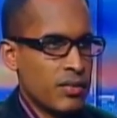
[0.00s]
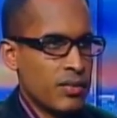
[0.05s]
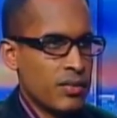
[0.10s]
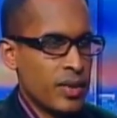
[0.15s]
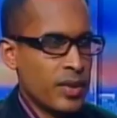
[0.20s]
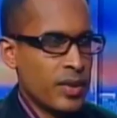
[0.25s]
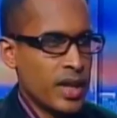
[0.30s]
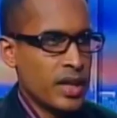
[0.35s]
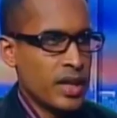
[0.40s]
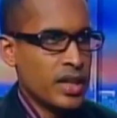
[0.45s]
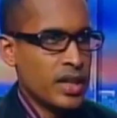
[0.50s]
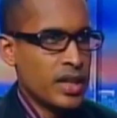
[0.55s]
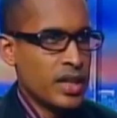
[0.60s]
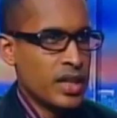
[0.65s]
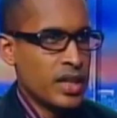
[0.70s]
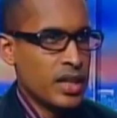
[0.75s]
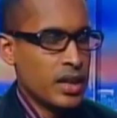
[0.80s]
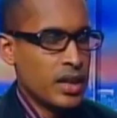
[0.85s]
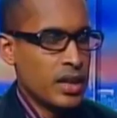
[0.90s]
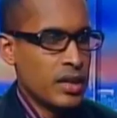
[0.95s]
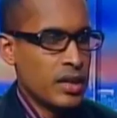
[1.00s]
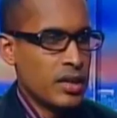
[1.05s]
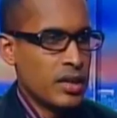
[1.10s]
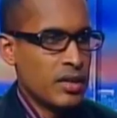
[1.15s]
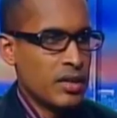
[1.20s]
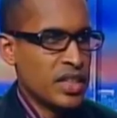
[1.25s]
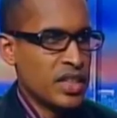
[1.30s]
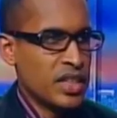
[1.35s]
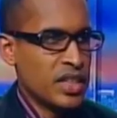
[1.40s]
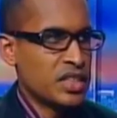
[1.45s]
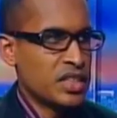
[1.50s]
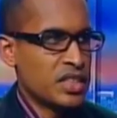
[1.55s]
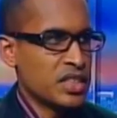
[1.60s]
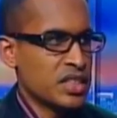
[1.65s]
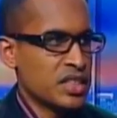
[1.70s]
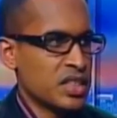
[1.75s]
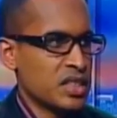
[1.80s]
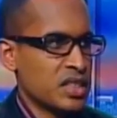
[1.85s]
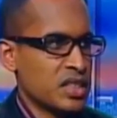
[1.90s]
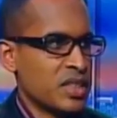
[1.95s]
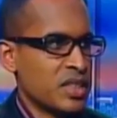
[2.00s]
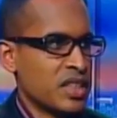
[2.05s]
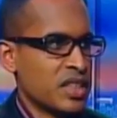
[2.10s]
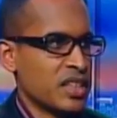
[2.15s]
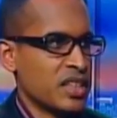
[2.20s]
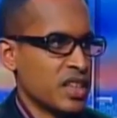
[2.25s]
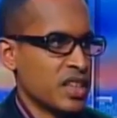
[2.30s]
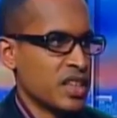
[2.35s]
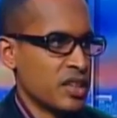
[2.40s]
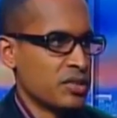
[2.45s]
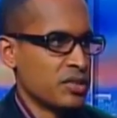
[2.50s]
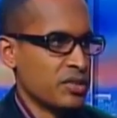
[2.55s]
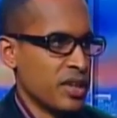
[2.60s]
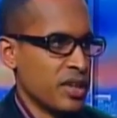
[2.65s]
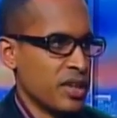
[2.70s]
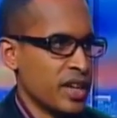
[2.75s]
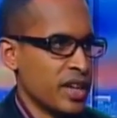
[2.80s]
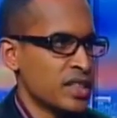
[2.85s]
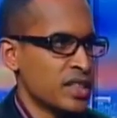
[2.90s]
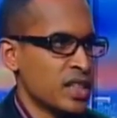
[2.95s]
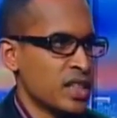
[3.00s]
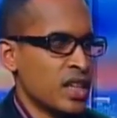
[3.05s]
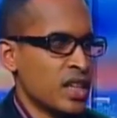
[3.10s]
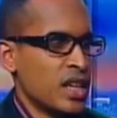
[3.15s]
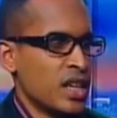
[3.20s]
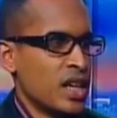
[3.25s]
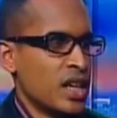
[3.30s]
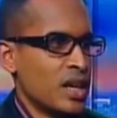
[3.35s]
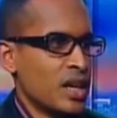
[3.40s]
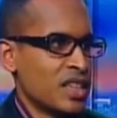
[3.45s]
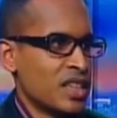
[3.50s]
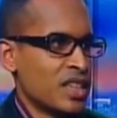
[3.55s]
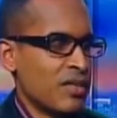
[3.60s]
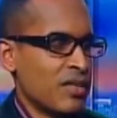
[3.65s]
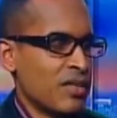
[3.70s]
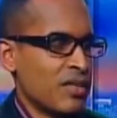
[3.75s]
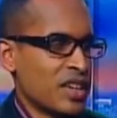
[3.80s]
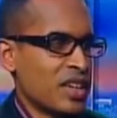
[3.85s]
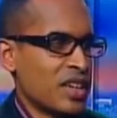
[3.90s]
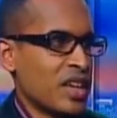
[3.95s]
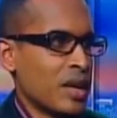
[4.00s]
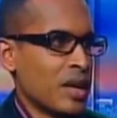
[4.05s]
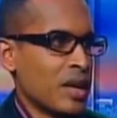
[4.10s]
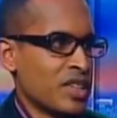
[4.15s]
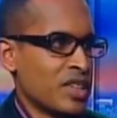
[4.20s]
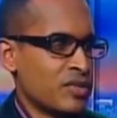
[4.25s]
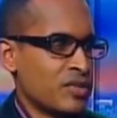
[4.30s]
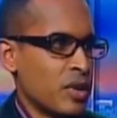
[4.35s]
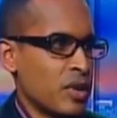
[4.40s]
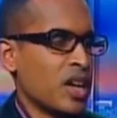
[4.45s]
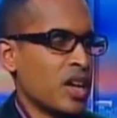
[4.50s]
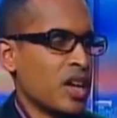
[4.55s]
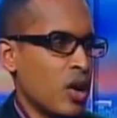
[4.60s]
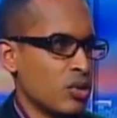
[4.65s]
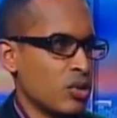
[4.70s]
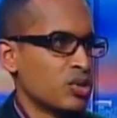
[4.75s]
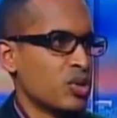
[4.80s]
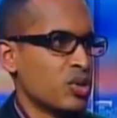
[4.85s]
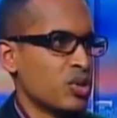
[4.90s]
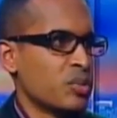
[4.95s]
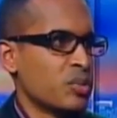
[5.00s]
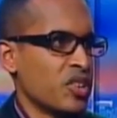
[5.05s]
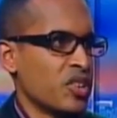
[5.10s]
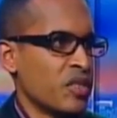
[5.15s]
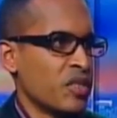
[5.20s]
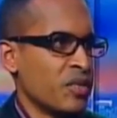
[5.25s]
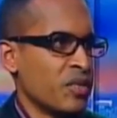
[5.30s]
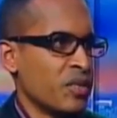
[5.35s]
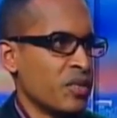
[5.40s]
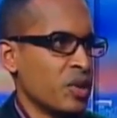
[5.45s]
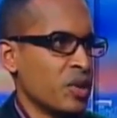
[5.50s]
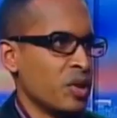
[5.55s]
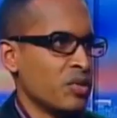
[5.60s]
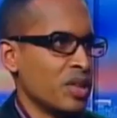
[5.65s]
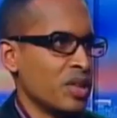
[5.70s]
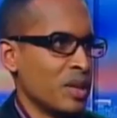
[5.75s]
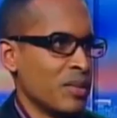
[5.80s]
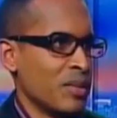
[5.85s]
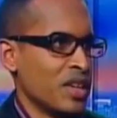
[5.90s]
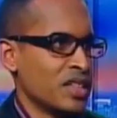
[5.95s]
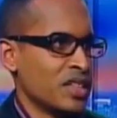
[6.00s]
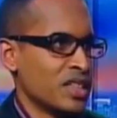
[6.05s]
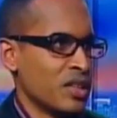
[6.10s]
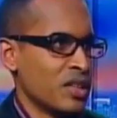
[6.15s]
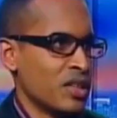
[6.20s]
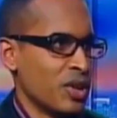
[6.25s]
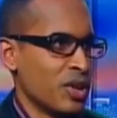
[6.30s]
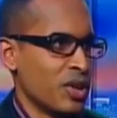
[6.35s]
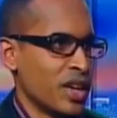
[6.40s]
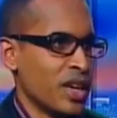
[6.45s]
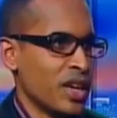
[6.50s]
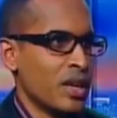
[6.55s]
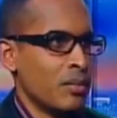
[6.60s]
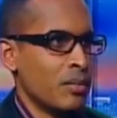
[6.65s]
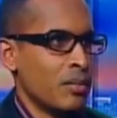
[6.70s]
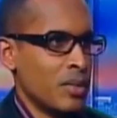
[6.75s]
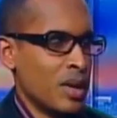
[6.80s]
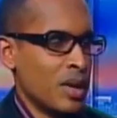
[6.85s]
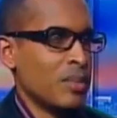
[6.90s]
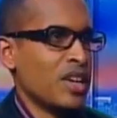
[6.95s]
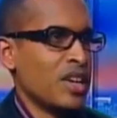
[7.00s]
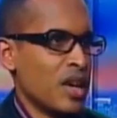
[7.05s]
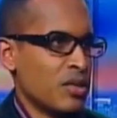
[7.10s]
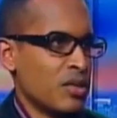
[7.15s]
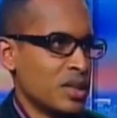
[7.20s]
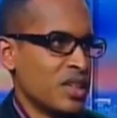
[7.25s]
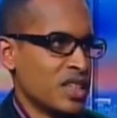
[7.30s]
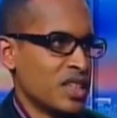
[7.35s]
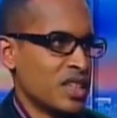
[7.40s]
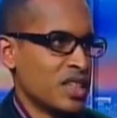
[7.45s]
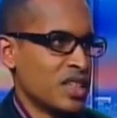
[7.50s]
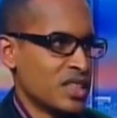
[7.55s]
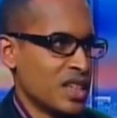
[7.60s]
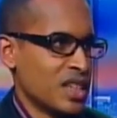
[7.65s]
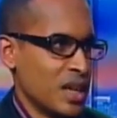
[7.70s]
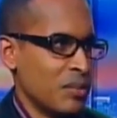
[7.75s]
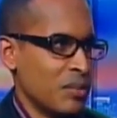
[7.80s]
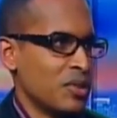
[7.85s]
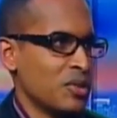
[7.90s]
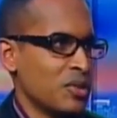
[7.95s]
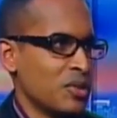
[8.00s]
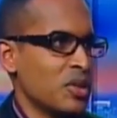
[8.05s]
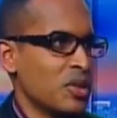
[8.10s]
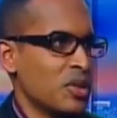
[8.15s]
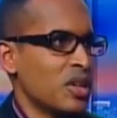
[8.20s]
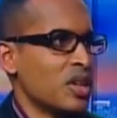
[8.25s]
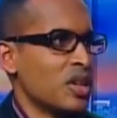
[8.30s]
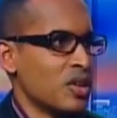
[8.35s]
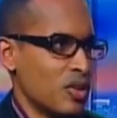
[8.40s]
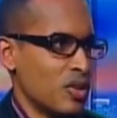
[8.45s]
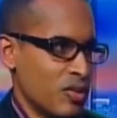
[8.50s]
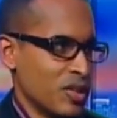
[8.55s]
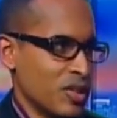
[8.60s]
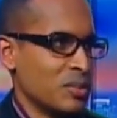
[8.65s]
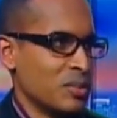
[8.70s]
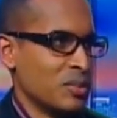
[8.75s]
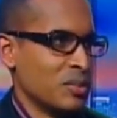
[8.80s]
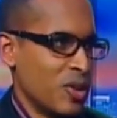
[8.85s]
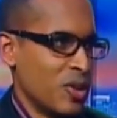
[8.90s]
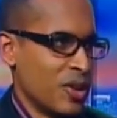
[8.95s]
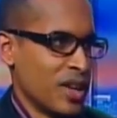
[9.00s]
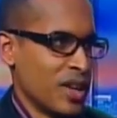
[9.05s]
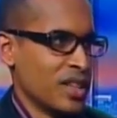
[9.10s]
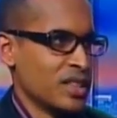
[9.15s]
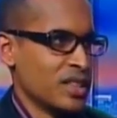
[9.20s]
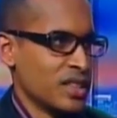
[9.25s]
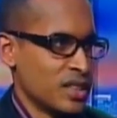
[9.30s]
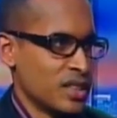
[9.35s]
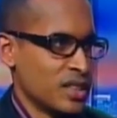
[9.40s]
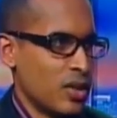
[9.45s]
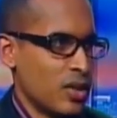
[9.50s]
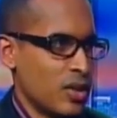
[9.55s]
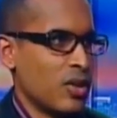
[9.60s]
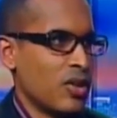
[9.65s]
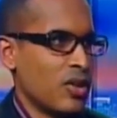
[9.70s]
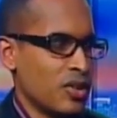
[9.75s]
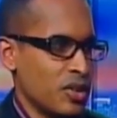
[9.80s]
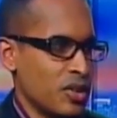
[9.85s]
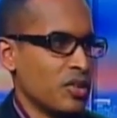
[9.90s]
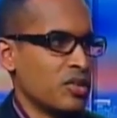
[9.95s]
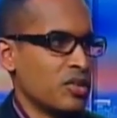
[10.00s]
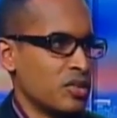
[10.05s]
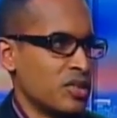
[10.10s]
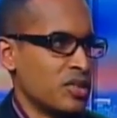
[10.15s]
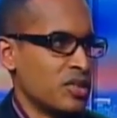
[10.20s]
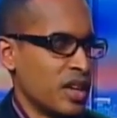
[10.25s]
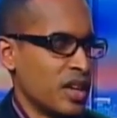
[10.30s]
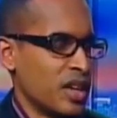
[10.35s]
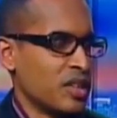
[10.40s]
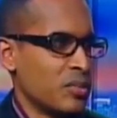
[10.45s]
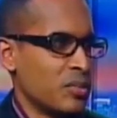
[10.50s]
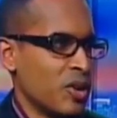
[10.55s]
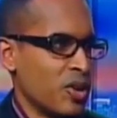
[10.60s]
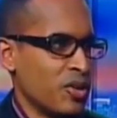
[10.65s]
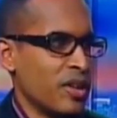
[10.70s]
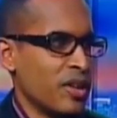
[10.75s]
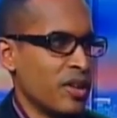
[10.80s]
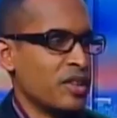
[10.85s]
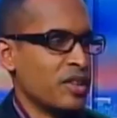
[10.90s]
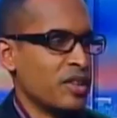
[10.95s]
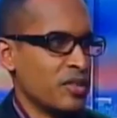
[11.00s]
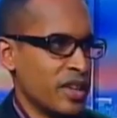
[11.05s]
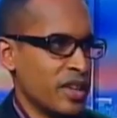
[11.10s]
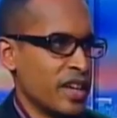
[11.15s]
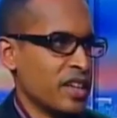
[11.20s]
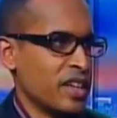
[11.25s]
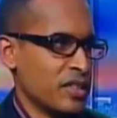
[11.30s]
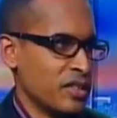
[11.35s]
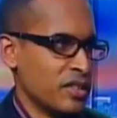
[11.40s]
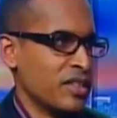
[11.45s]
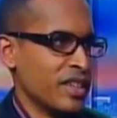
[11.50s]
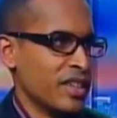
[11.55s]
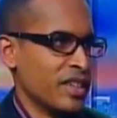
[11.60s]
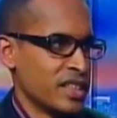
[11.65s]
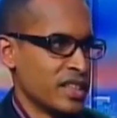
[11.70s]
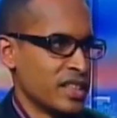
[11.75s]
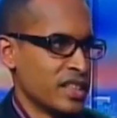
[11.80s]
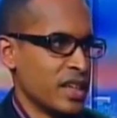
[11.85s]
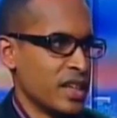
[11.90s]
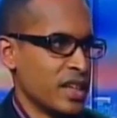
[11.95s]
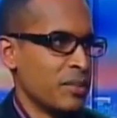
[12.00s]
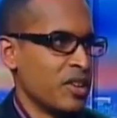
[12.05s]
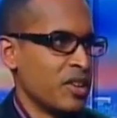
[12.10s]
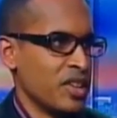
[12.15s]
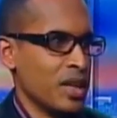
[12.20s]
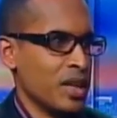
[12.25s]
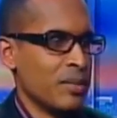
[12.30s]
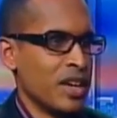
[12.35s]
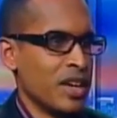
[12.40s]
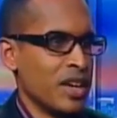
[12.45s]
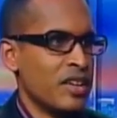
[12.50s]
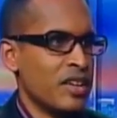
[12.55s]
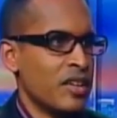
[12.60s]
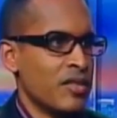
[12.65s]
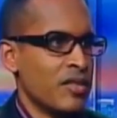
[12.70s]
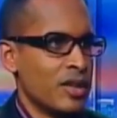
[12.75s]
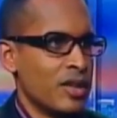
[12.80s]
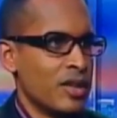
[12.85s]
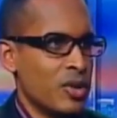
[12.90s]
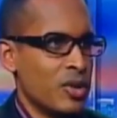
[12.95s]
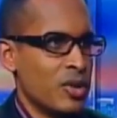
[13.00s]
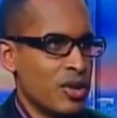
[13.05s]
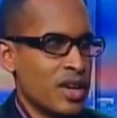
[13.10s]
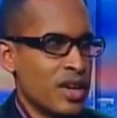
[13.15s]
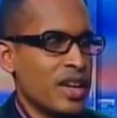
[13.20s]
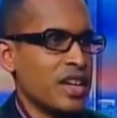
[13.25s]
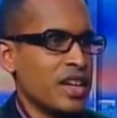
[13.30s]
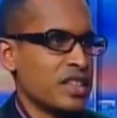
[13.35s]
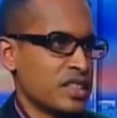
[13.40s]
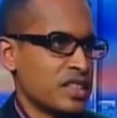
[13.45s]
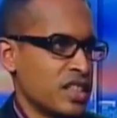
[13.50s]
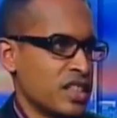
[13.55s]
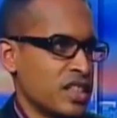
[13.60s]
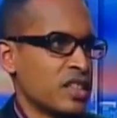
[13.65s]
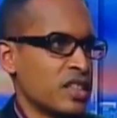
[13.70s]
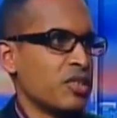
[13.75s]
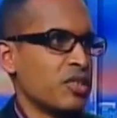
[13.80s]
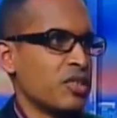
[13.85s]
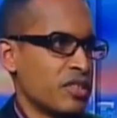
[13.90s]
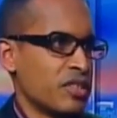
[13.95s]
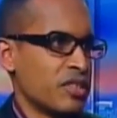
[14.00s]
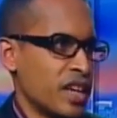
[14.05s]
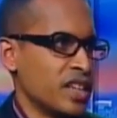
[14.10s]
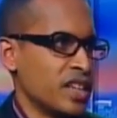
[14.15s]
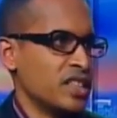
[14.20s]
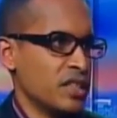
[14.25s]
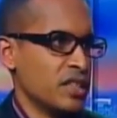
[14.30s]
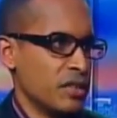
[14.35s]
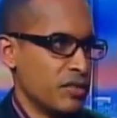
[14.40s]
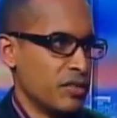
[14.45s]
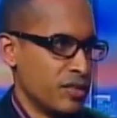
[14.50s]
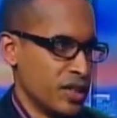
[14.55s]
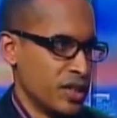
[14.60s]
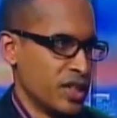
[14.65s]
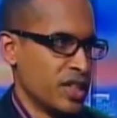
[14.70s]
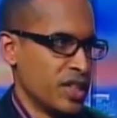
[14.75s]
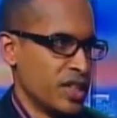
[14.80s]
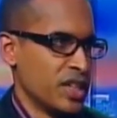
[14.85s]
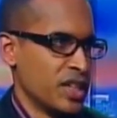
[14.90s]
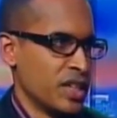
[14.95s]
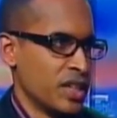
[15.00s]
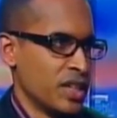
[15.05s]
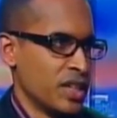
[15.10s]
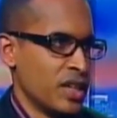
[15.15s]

the interest rates basically start to rise, basically what can happen is, from the household's point of view, they might decide, okay, maybe now is the best time to go for these mortgages, or to try to borrow and to get into the real estate, because they might feel, okay, interest rates are going to rise even further.